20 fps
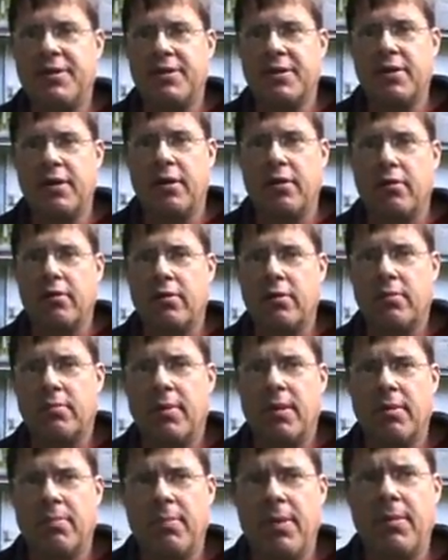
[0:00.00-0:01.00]
months ago,
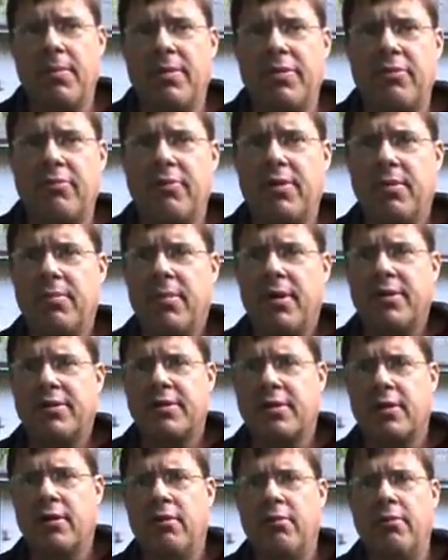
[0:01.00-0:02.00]
about maybe three
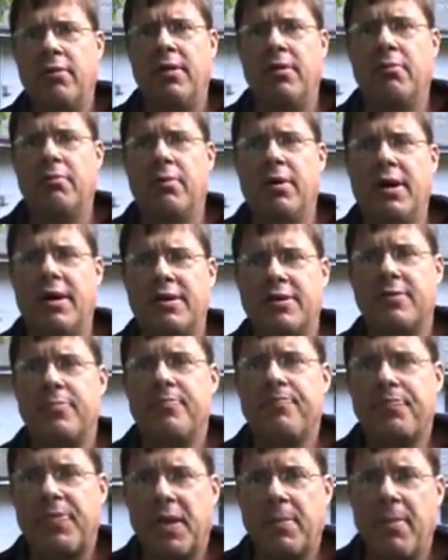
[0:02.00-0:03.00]
months ago, when it was
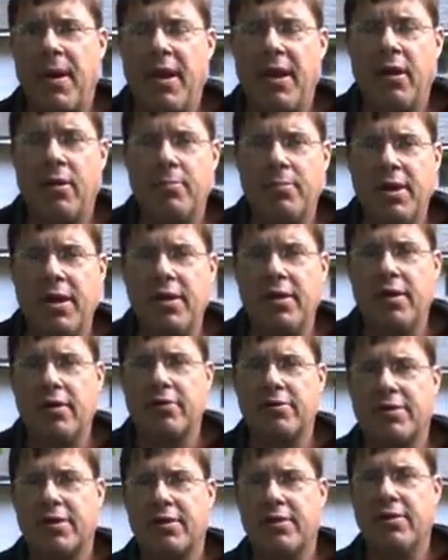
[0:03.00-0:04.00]
about El
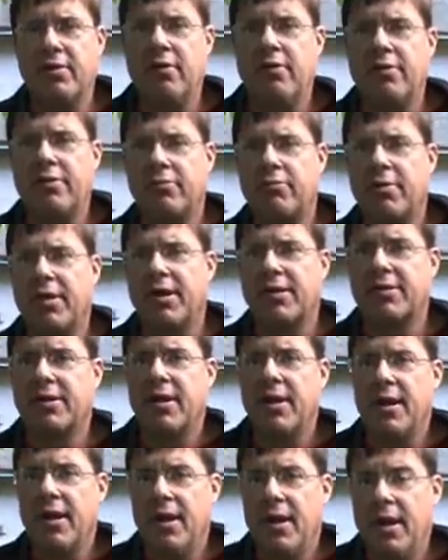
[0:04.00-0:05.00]
Ninos and the earthquakes,
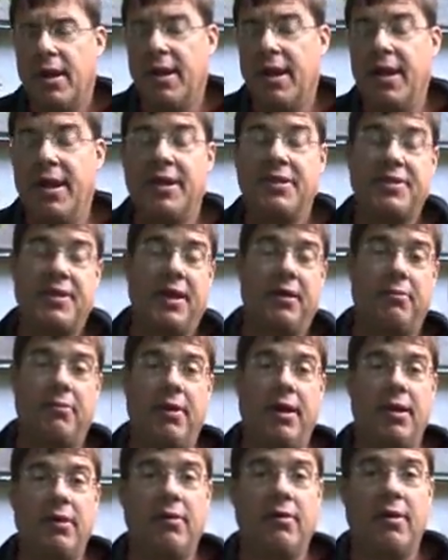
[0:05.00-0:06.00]
and I hit that
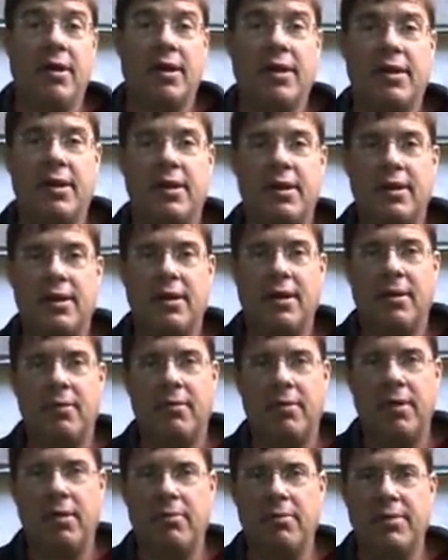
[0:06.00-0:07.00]
right on.
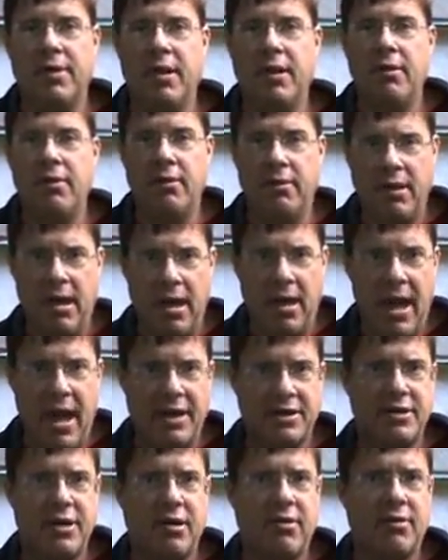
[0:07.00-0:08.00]
Uh, it was there.
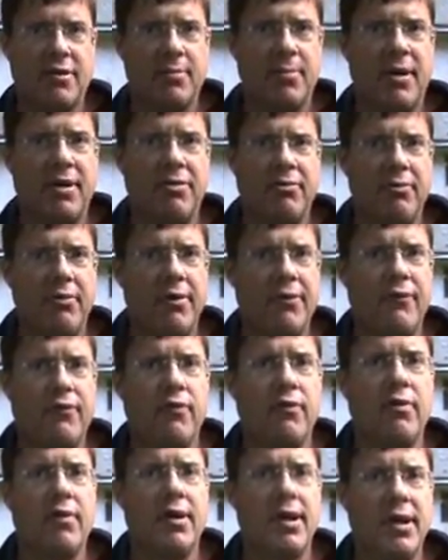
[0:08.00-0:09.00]
Actually, there's about three or
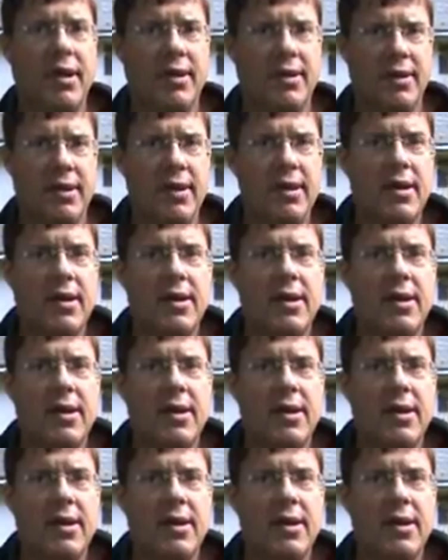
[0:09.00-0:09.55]
four hit